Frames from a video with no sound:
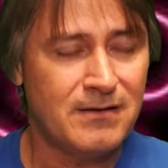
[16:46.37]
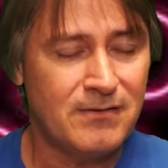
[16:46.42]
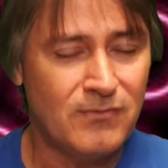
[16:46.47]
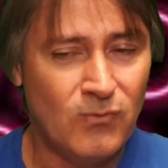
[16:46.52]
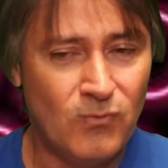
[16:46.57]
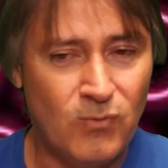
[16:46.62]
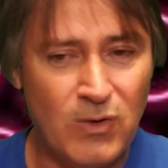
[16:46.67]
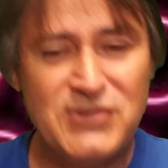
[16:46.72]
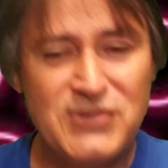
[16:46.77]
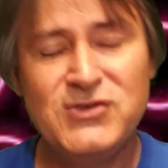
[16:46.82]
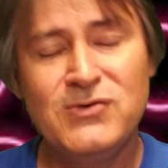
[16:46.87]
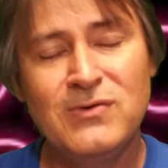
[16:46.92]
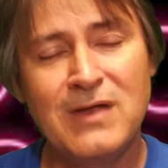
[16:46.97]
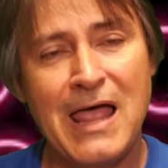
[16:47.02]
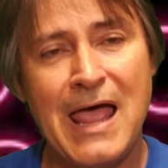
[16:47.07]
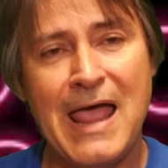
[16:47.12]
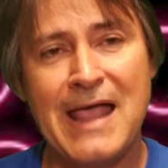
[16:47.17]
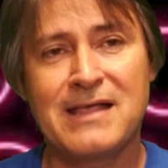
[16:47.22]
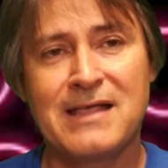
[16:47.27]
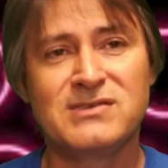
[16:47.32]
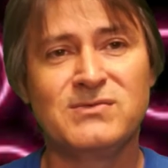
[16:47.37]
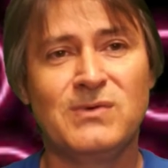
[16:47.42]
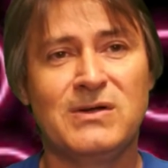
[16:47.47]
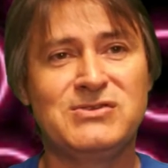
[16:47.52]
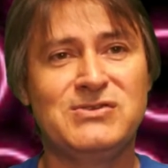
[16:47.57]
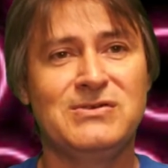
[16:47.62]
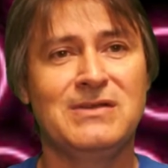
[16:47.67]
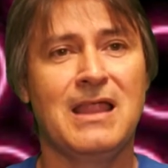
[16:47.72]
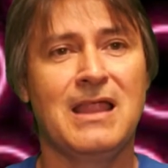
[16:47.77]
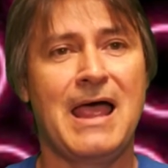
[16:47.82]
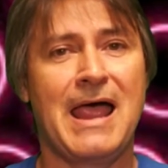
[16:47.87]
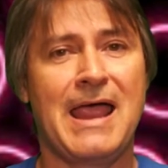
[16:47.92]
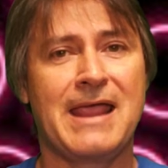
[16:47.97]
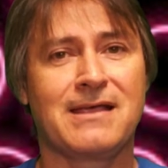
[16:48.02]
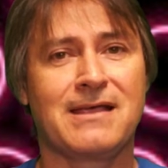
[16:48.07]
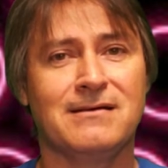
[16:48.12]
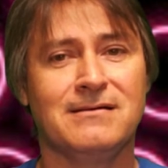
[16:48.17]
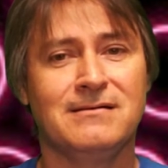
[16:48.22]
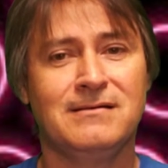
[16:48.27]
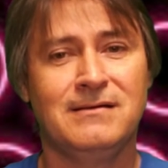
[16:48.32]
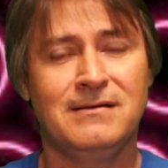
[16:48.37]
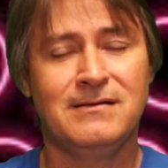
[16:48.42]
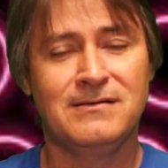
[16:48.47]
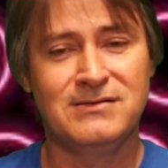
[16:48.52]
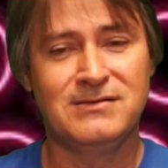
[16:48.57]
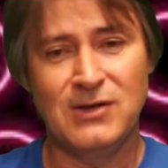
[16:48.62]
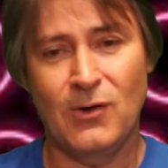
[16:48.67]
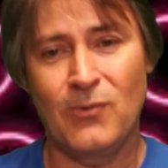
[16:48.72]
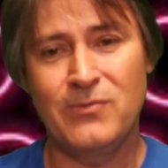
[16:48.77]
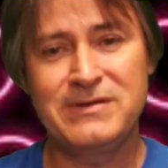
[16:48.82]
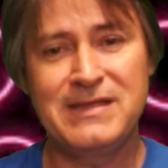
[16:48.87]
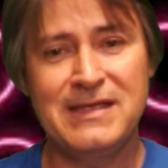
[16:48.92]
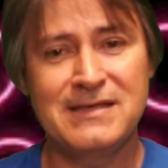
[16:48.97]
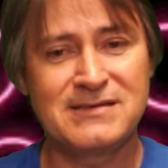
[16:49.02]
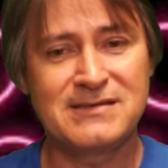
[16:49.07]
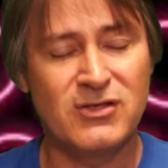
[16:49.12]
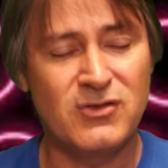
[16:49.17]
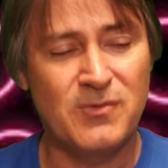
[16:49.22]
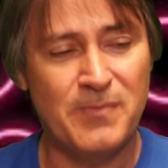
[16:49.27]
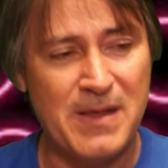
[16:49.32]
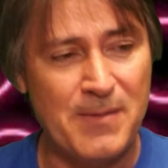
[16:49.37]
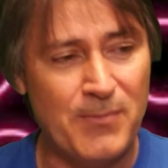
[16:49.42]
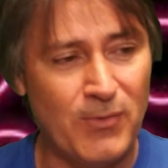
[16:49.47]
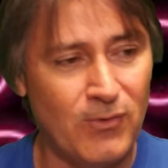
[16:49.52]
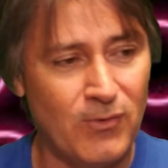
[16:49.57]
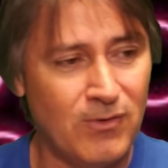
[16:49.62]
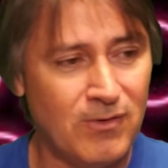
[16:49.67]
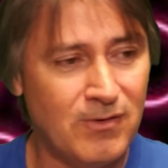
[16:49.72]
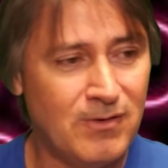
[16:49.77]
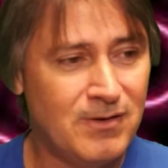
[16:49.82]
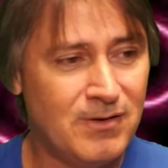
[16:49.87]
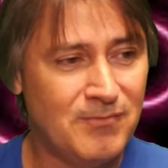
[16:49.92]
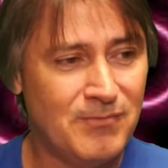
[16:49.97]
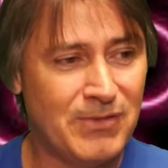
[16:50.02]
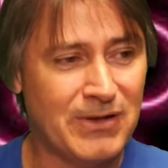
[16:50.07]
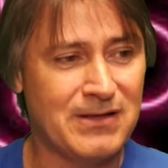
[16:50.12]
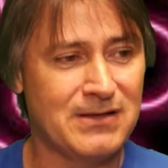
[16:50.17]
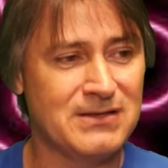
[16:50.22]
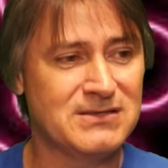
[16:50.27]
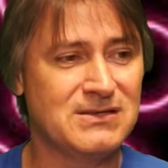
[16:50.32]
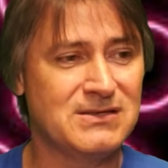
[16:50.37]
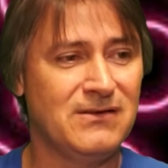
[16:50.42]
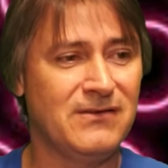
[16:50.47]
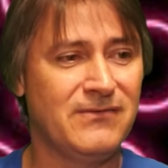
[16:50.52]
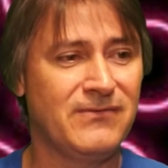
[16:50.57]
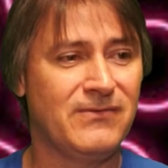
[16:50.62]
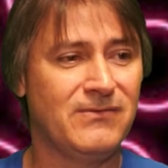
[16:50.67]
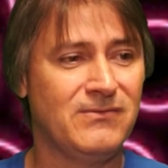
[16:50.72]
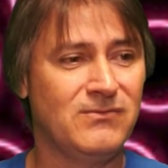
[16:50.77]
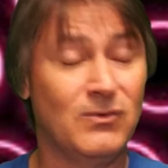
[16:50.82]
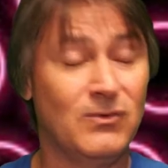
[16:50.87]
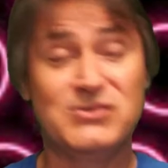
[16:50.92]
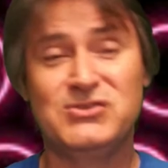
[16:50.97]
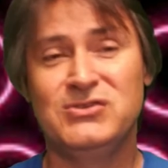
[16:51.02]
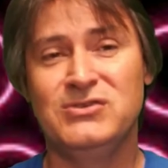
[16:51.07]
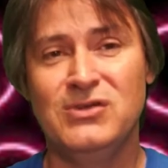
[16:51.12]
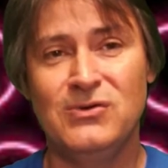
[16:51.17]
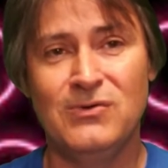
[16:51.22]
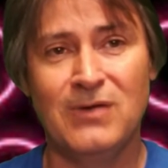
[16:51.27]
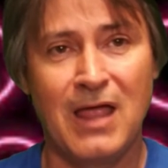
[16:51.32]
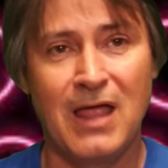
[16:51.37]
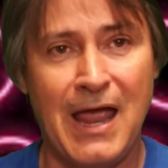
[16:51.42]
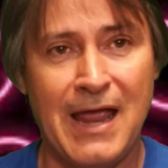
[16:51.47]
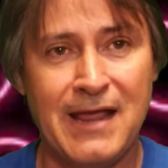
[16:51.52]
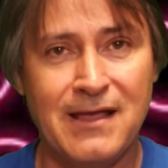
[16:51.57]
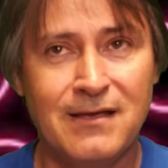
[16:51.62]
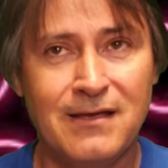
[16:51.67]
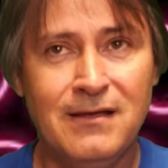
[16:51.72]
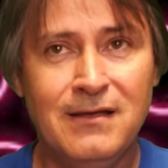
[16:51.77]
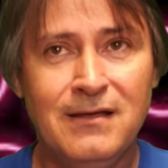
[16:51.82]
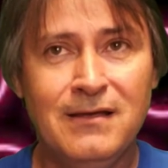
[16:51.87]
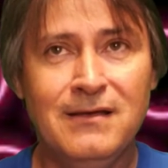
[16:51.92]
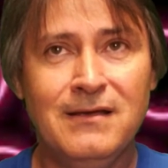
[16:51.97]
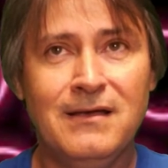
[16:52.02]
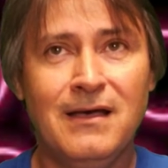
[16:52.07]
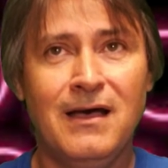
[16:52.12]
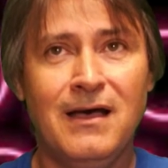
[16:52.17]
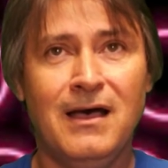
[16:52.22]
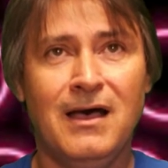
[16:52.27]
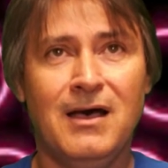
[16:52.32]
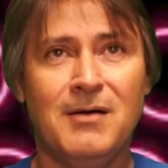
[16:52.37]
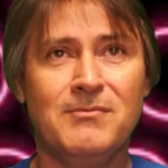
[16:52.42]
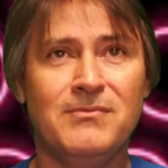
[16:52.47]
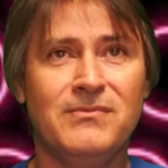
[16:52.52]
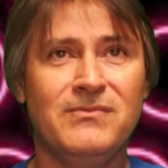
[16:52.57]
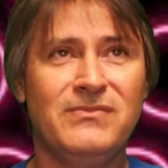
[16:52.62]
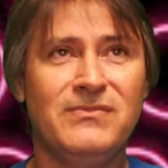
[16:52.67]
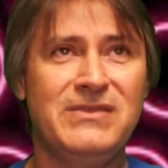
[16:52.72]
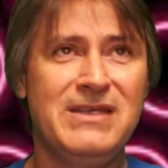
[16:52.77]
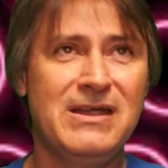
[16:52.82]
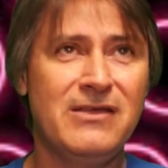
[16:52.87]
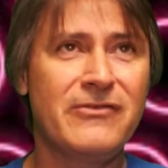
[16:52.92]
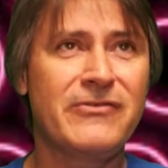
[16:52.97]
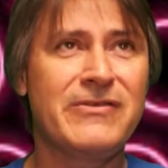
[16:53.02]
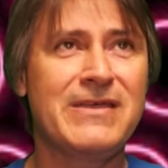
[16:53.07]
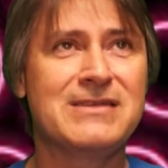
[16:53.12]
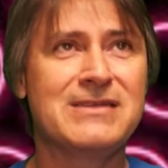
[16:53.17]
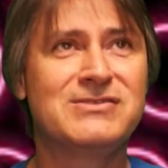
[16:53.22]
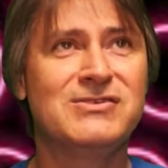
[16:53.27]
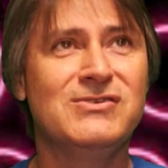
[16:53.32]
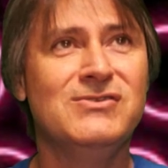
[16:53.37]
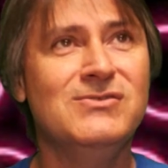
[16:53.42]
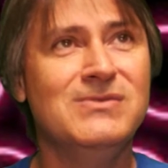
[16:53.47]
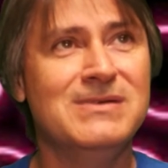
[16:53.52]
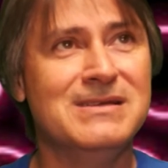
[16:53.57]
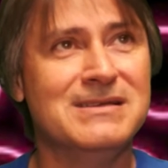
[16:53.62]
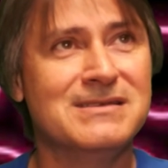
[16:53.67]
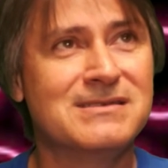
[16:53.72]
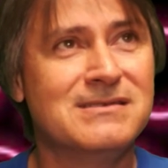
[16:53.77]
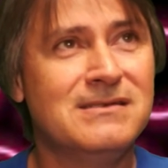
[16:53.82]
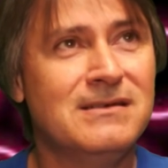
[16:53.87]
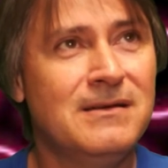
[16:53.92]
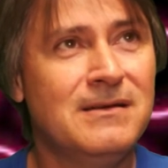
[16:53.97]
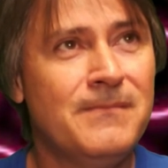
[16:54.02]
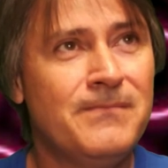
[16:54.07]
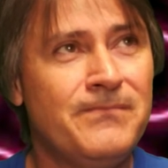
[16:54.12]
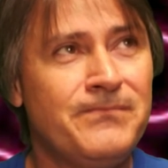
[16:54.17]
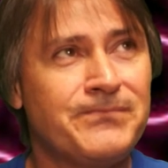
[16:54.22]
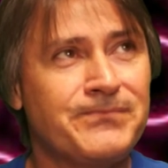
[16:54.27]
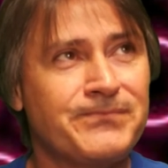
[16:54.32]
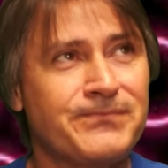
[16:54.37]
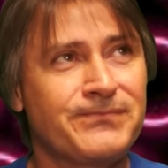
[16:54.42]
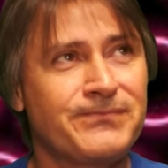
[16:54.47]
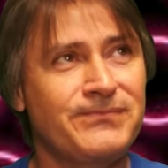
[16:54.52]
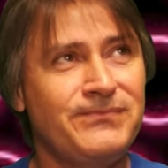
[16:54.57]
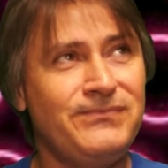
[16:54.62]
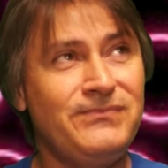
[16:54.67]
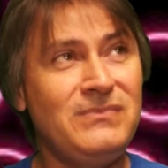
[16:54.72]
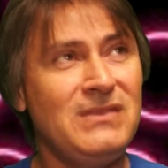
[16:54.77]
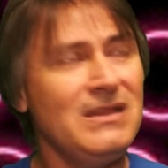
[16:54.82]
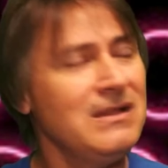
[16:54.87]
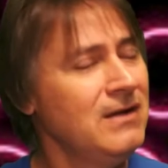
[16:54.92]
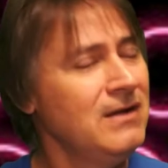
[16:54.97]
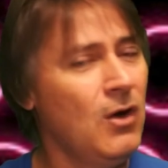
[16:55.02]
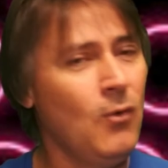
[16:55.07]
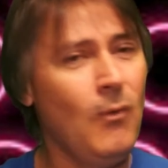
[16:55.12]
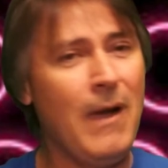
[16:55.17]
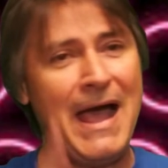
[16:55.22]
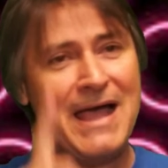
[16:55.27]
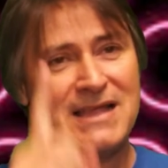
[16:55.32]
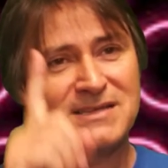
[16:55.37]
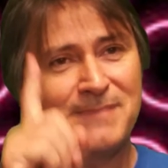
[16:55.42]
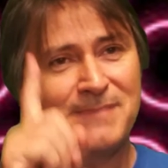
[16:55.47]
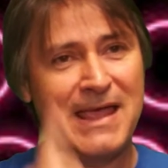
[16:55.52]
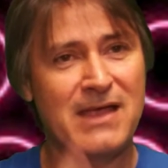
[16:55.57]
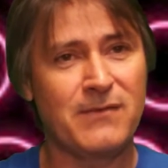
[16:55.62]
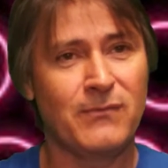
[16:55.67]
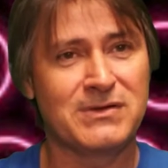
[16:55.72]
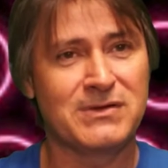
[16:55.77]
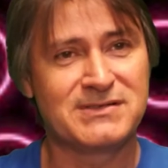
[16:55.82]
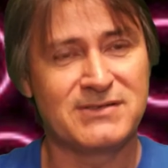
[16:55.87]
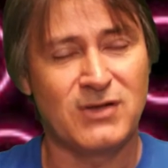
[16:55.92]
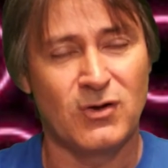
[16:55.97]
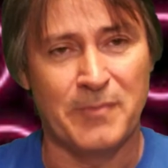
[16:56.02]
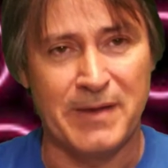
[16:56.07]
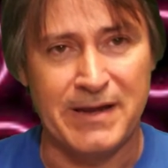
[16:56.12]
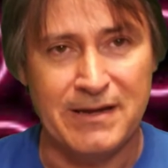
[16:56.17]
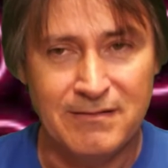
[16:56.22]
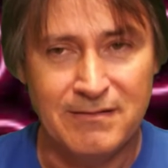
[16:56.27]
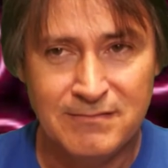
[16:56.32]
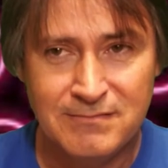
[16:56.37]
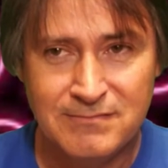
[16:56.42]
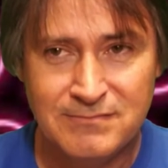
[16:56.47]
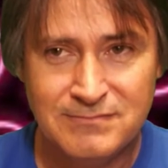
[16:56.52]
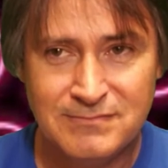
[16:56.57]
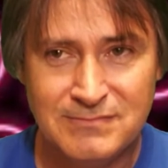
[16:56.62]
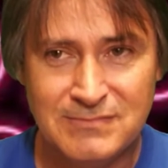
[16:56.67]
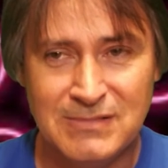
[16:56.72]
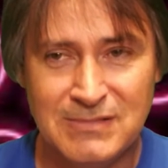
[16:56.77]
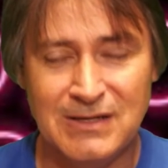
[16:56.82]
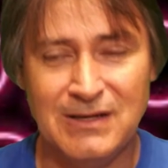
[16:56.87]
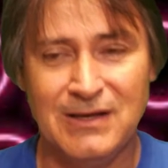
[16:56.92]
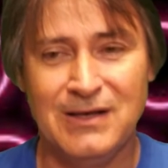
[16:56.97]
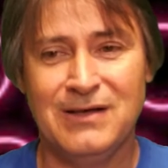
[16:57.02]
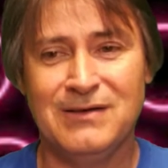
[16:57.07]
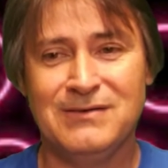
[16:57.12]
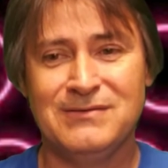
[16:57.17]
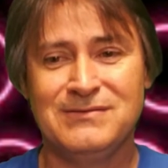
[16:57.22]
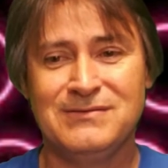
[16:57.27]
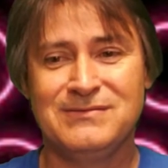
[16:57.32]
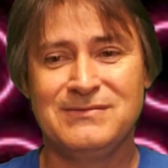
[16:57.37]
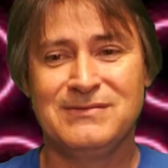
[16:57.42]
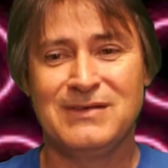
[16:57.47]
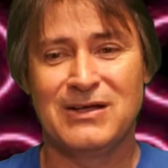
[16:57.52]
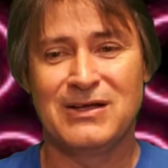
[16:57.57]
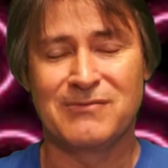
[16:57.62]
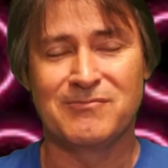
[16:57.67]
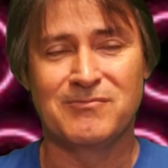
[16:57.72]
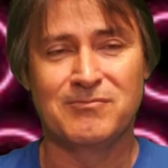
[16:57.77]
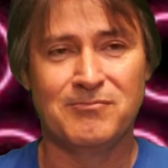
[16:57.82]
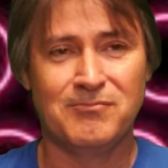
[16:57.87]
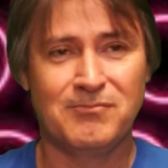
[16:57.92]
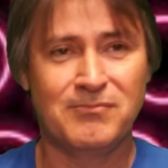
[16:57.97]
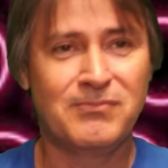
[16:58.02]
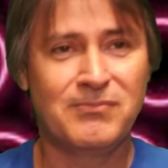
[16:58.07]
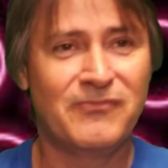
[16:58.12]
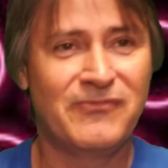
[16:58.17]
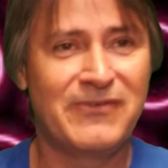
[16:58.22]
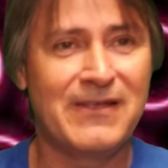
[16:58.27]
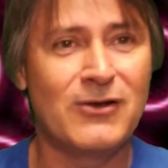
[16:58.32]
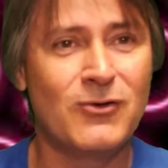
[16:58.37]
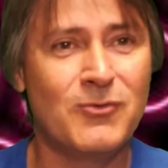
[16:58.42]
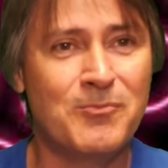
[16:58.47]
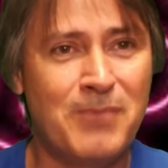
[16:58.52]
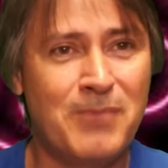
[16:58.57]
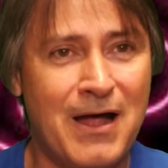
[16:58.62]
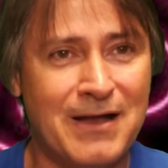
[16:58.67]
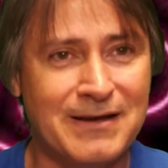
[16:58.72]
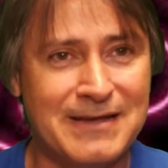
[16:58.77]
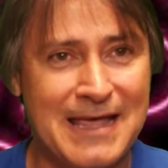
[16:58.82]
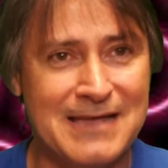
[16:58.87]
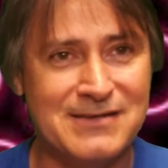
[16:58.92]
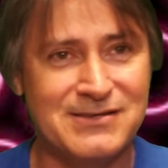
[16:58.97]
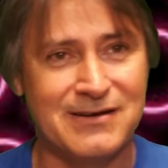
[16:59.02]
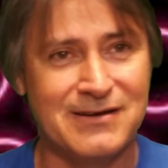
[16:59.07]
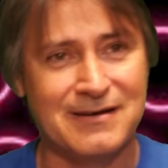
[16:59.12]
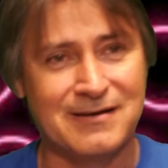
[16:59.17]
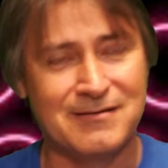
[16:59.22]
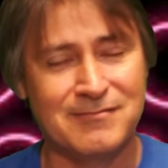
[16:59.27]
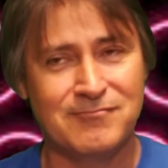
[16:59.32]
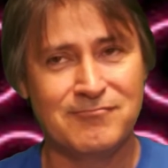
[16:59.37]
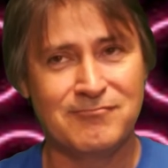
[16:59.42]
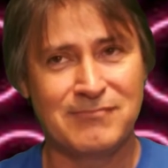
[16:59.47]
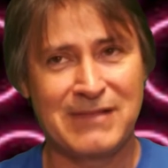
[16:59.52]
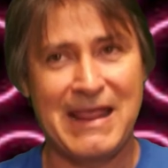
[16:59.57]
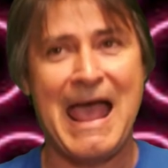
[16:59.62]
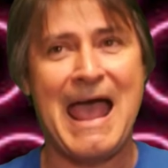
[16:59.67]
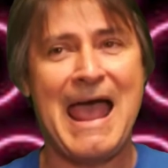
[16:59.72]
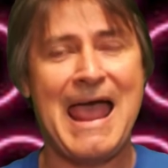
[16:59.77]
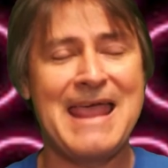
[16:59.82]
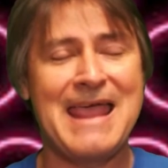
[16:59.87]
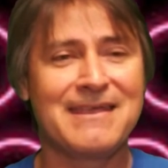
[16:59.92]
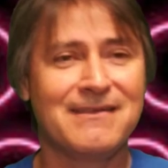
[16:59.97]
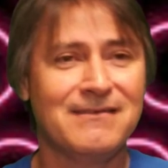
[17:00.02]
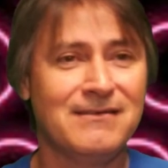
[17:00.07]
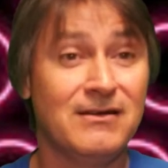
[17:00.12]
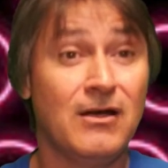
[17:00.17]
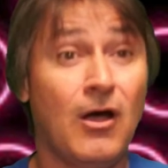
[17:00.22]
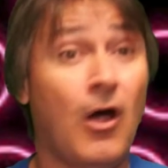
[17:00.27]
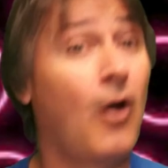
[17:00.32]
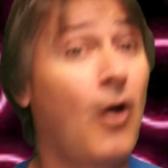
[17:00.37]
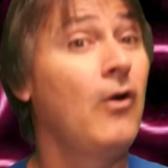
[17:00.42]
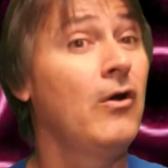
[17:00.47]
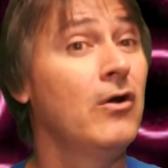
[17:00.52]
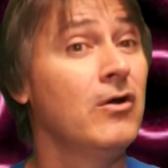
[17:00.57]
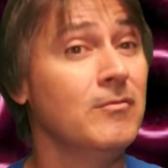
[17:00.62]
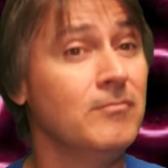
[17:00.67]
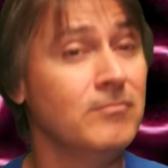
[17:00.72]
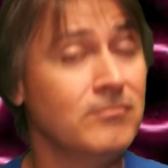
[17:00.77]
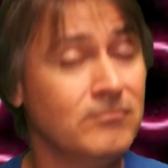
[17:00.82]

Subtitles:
what you like is what you like. Don't diss other people because of what you do like. The other thing, too, is a wise man once told me, a fellow podcasting guy, horror